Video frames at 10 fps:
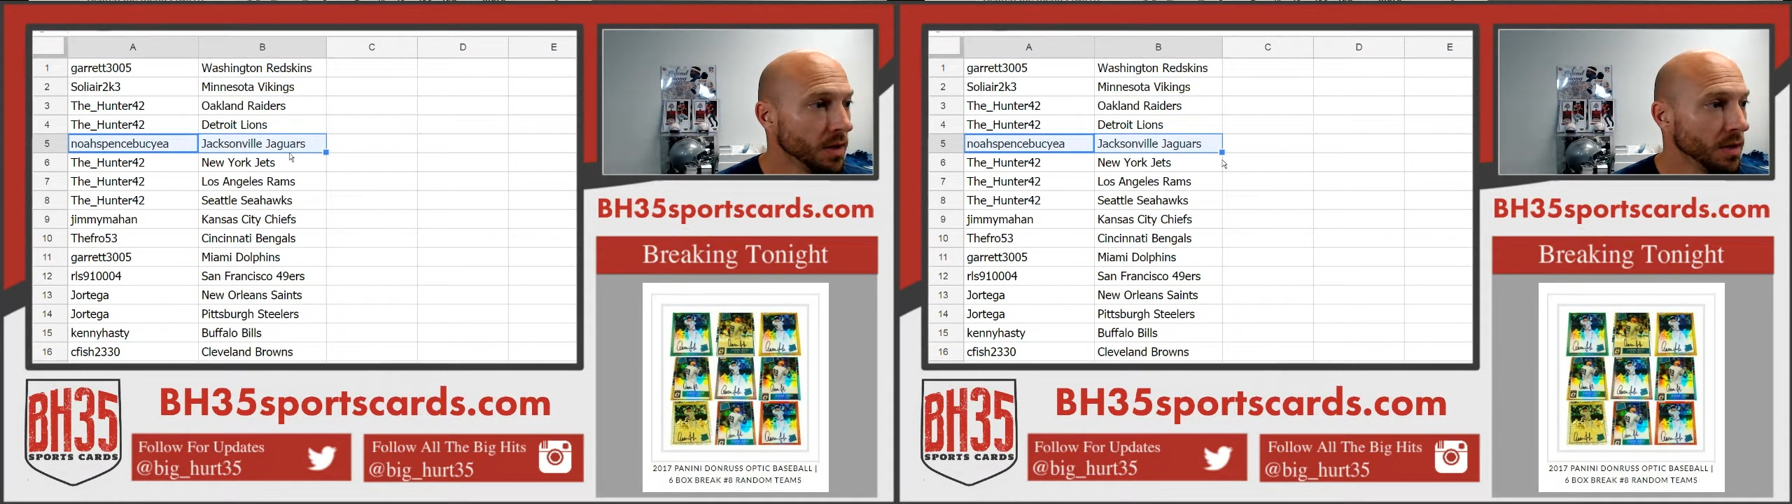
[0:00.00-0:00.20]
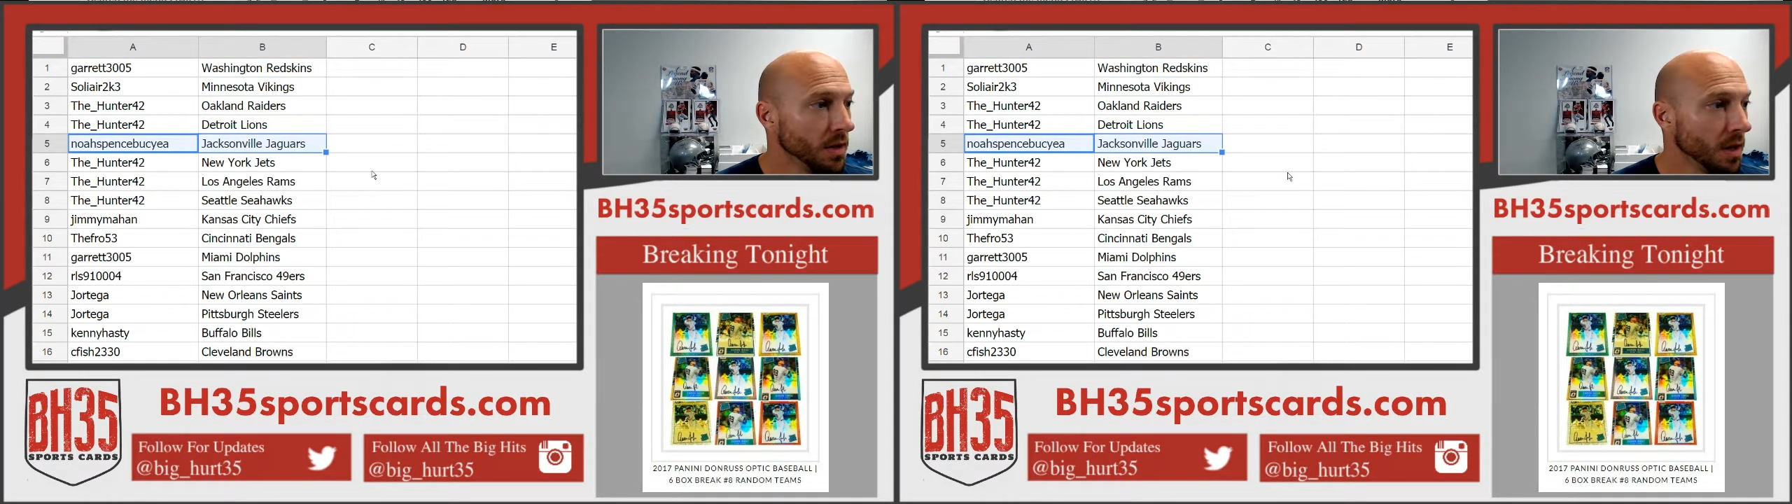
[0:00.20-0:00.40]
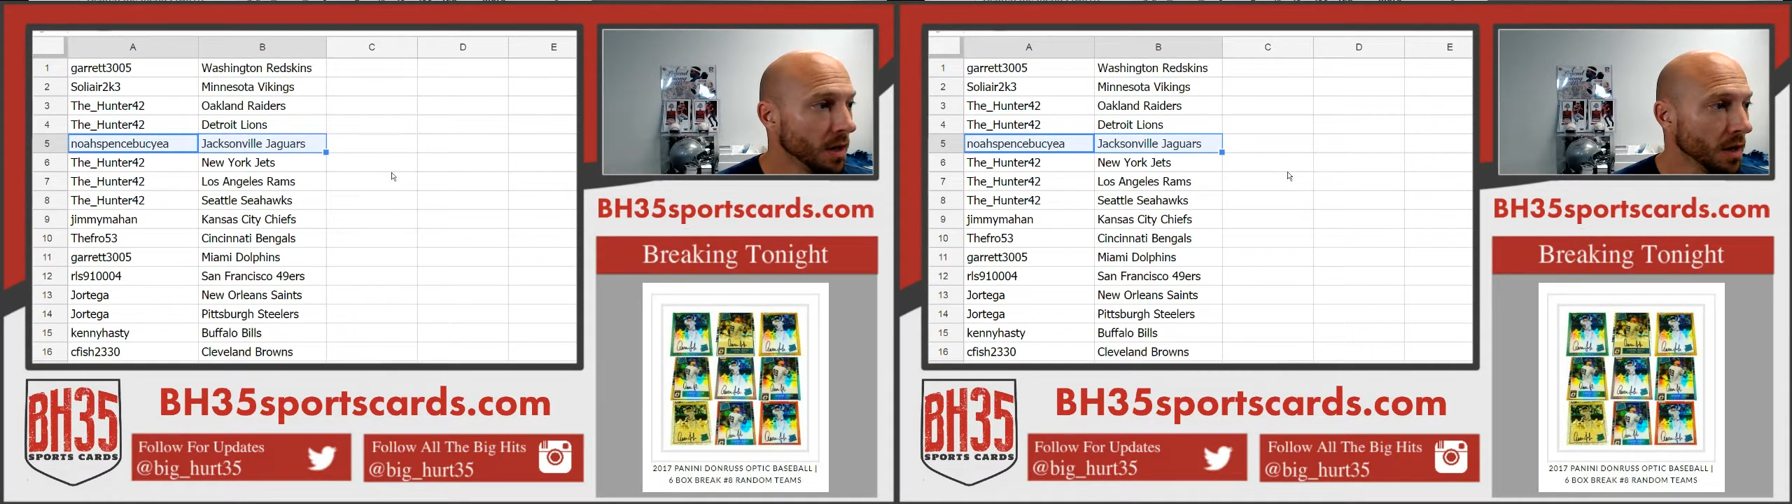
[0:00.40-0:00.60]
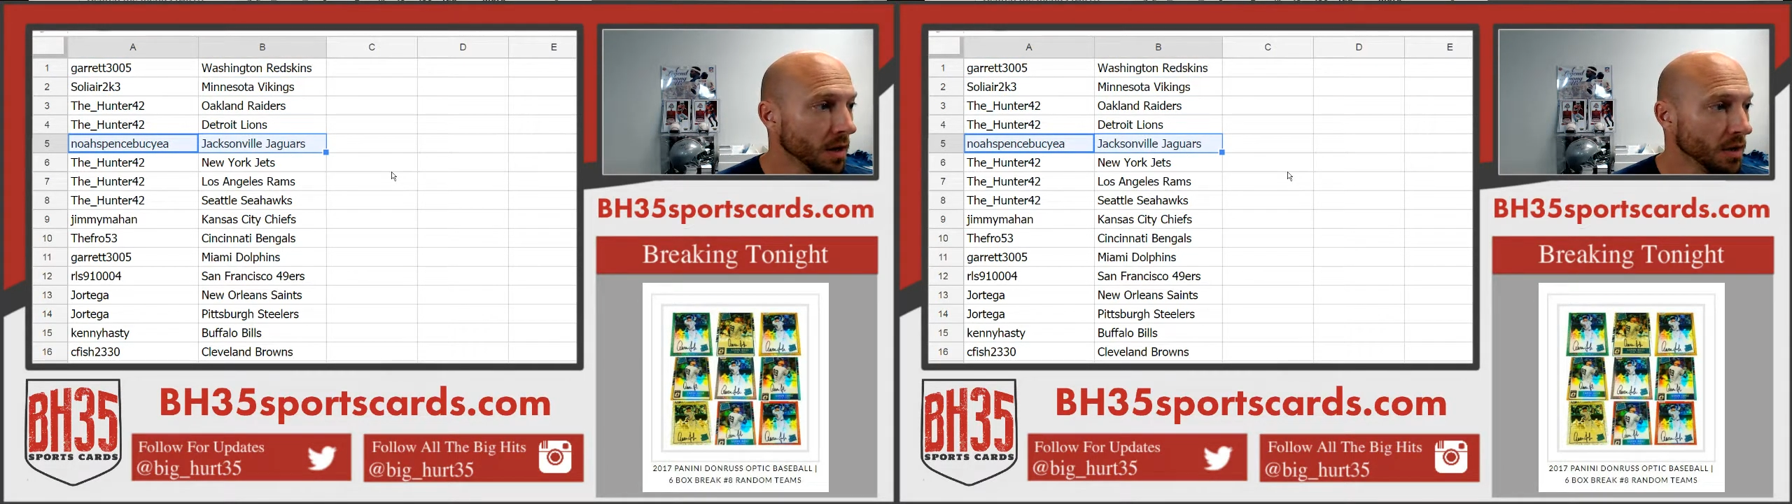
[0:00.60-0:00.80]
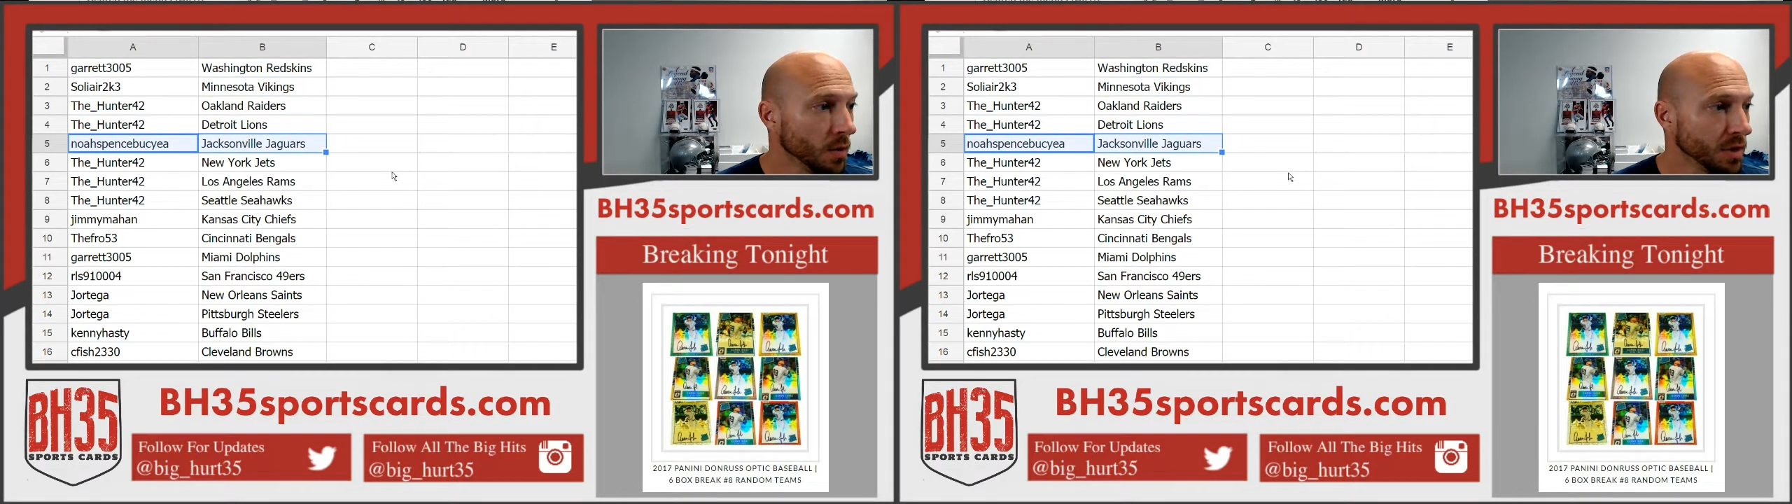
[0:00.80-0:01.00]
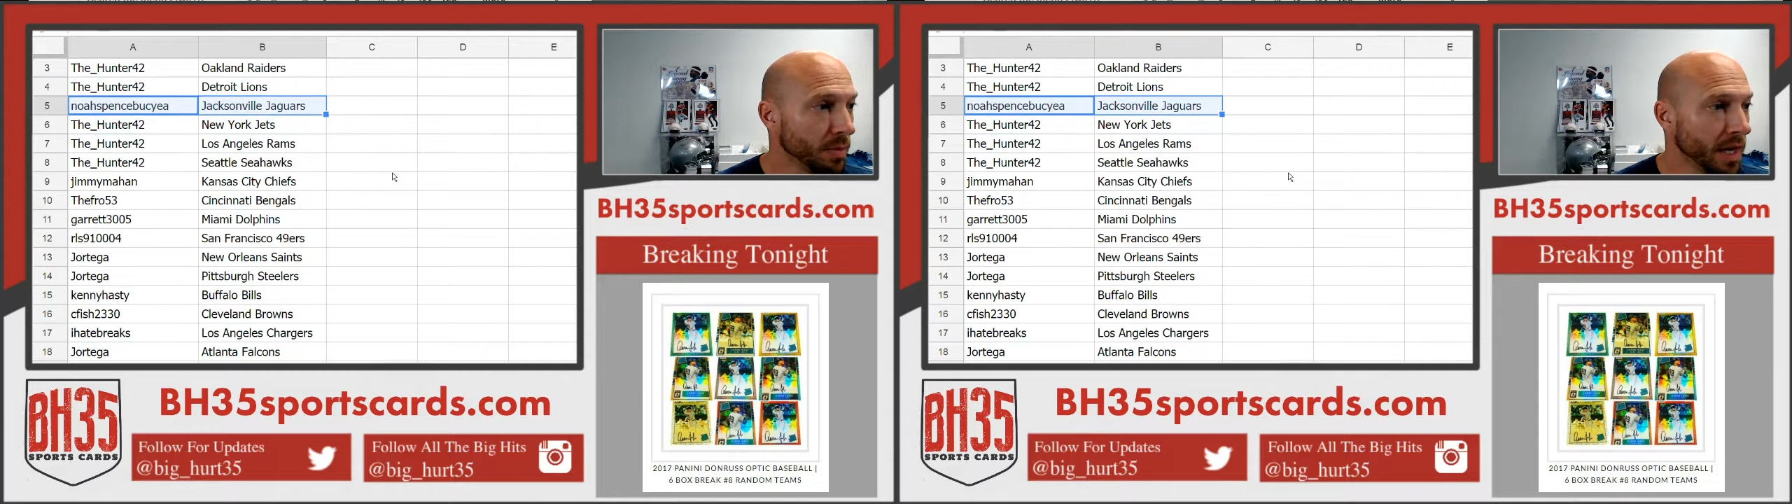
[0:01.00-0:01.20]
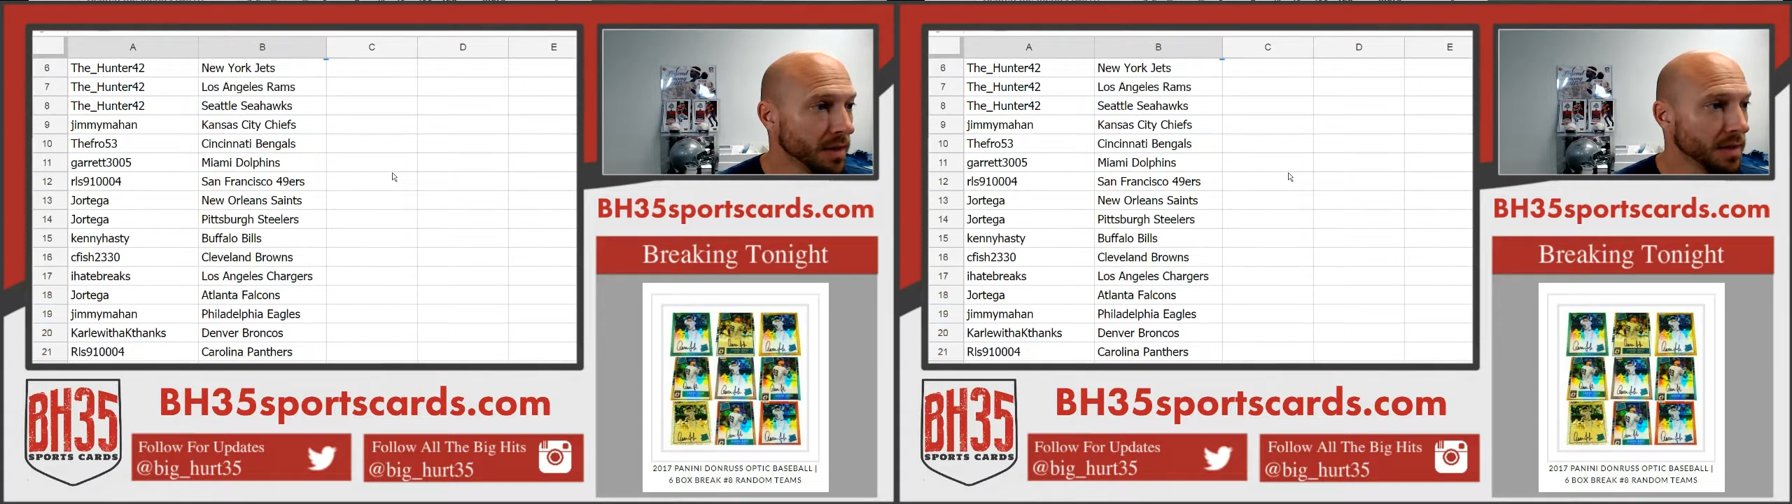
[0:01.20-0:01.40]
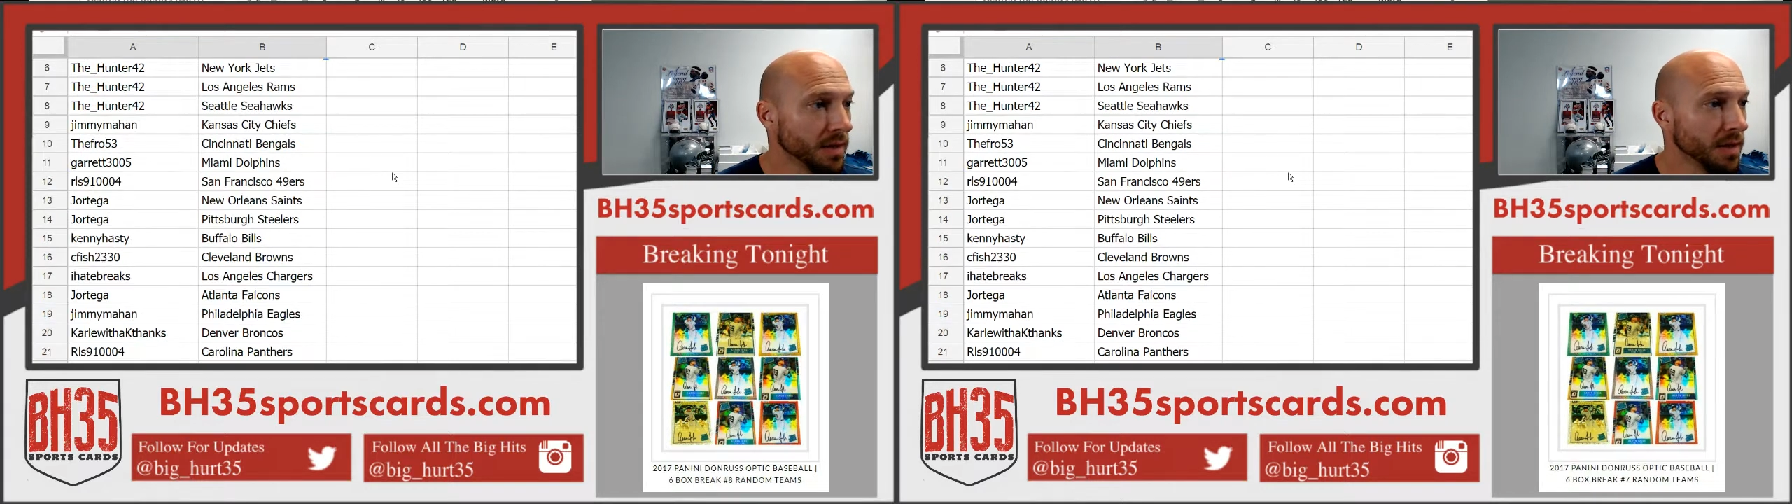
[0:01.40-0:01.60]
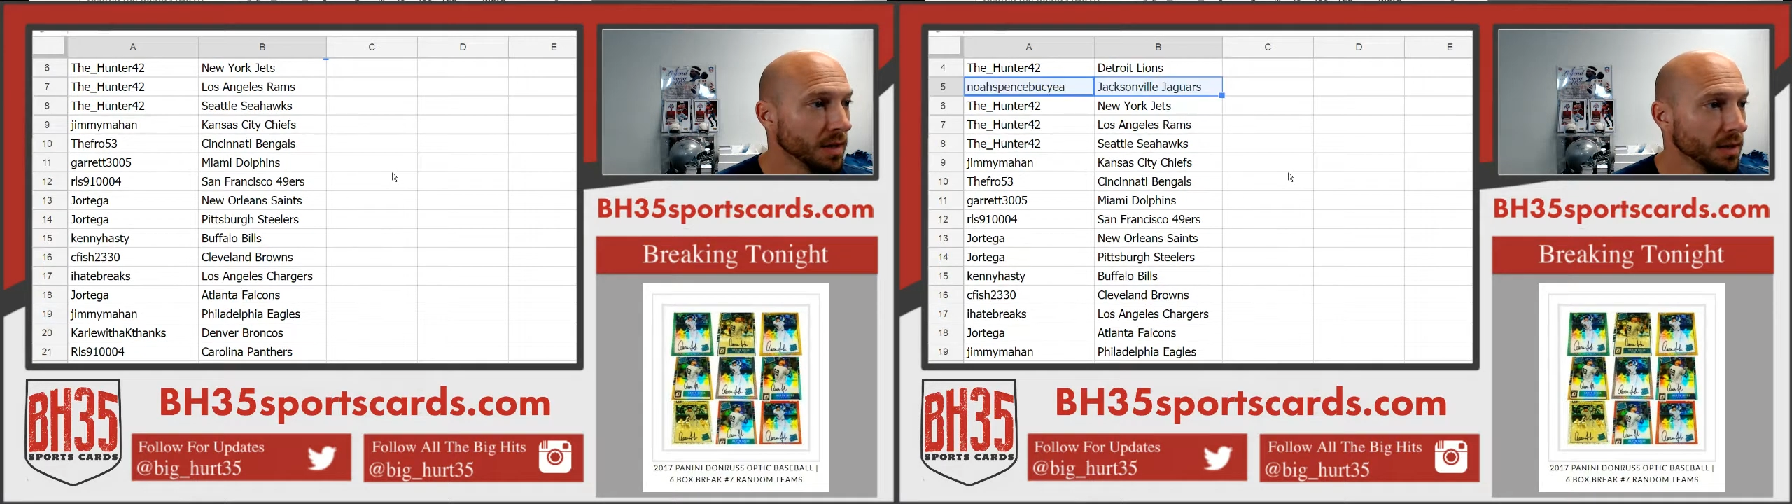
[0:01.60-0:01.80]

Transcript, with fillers: Uh, Noel Spence,